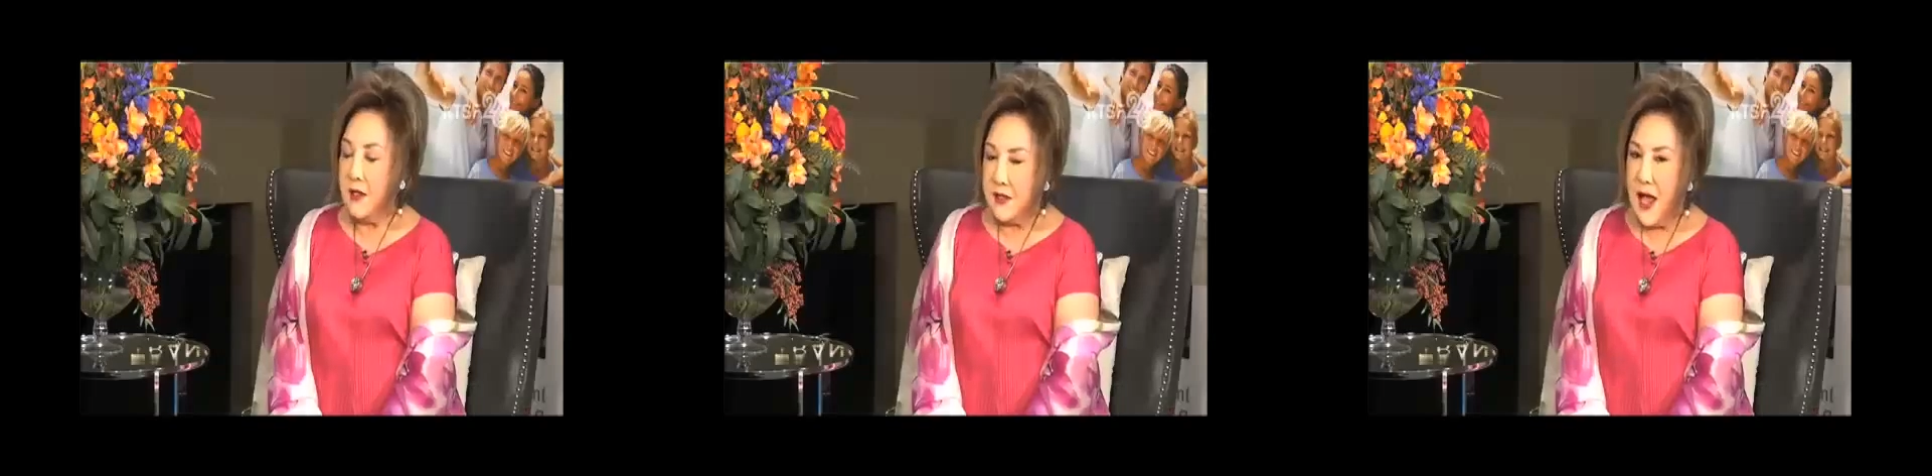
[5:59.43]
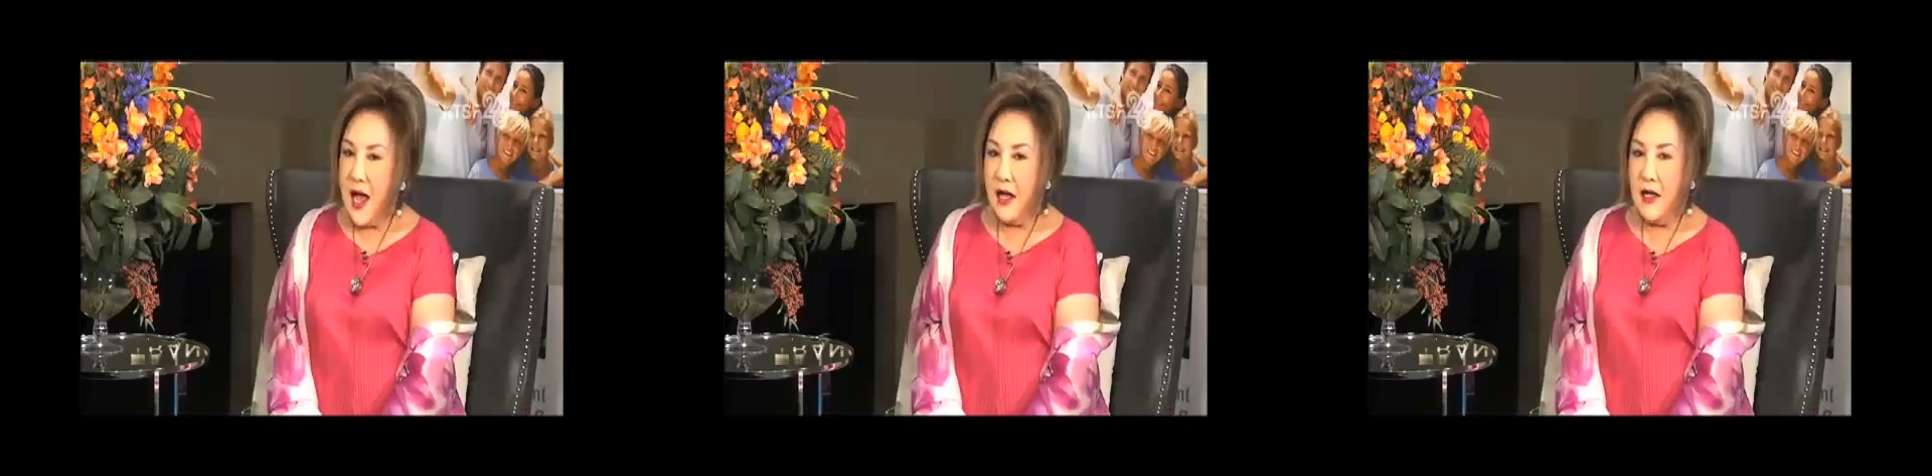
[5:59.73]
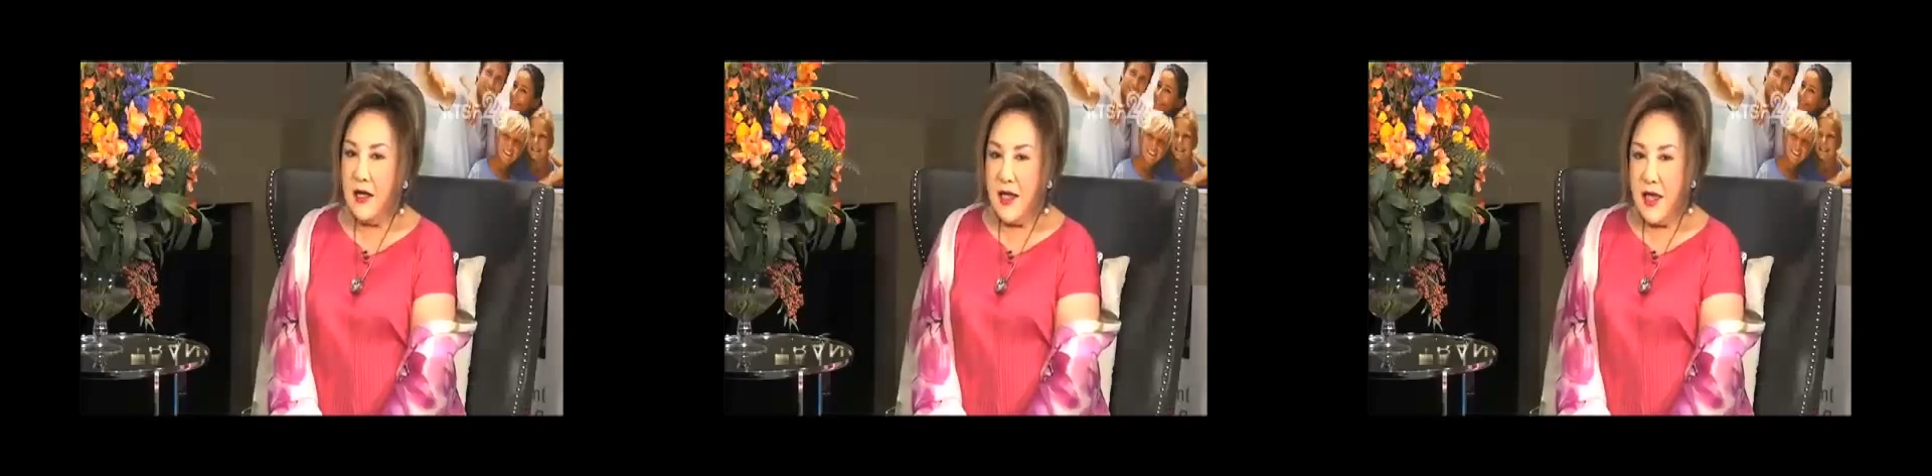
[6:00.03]
Yeah.
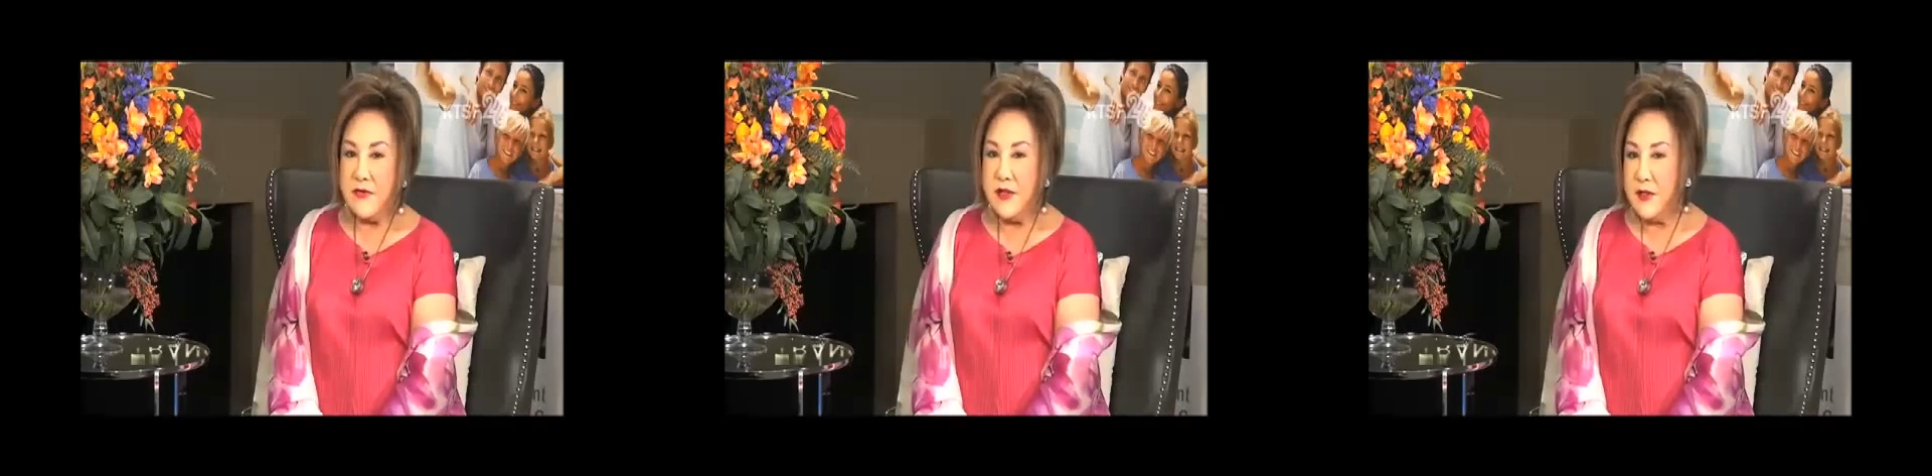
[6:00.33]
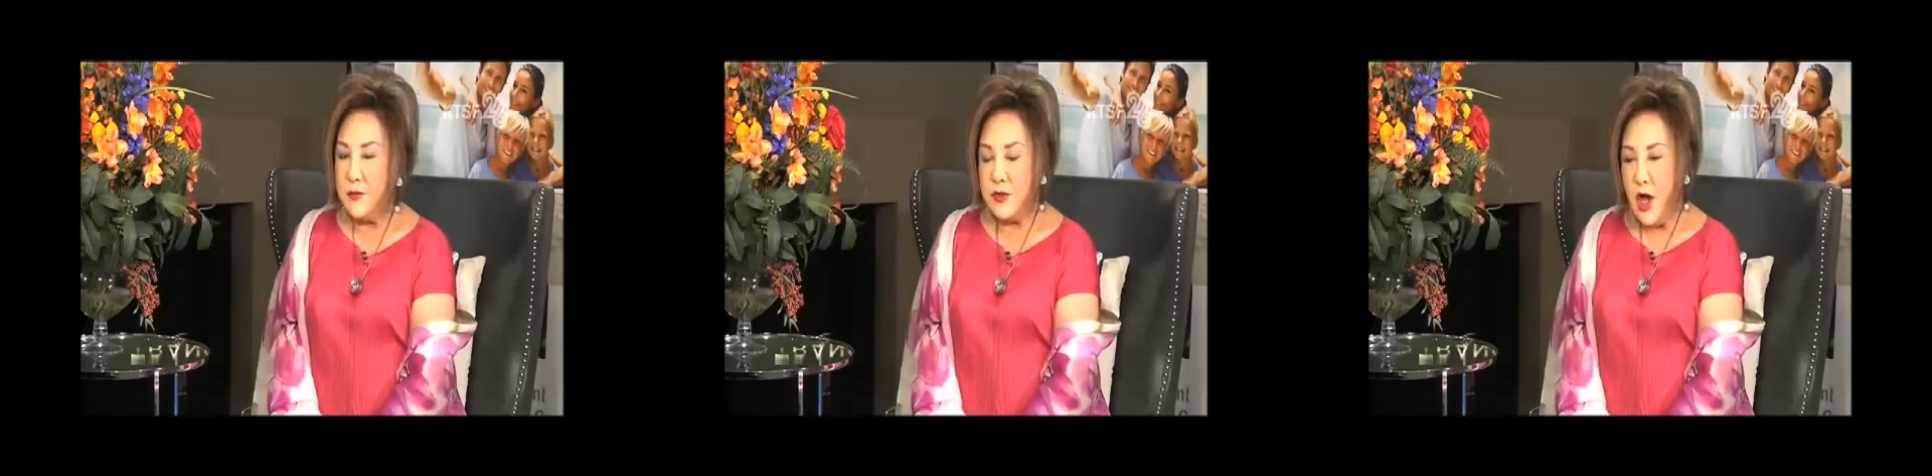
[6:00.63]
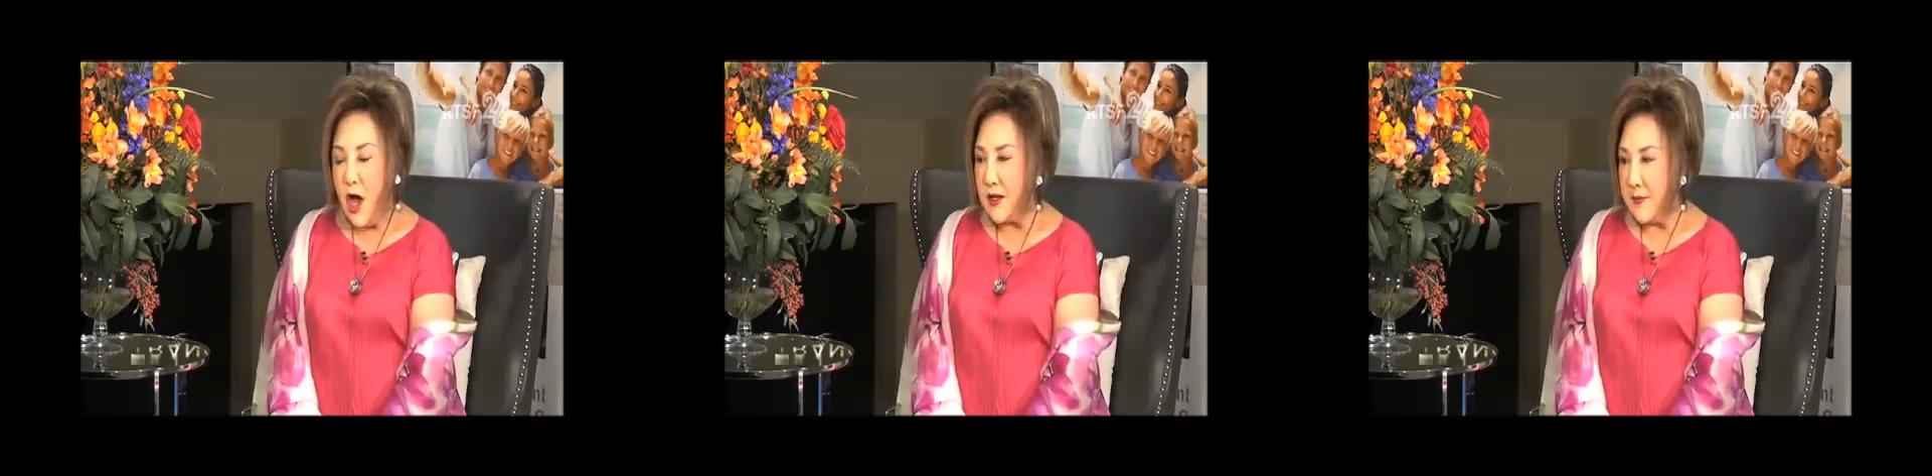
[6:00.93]
Everything we talk